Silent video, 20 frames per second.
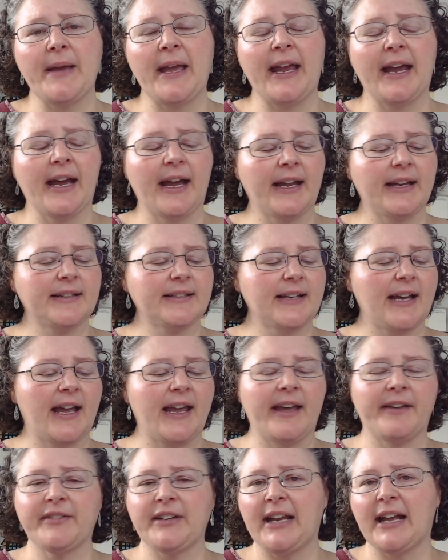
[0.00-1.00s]
And I
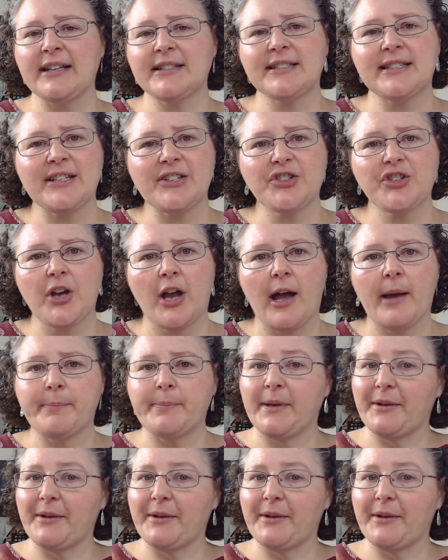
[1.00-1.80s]
have an Etsy shop.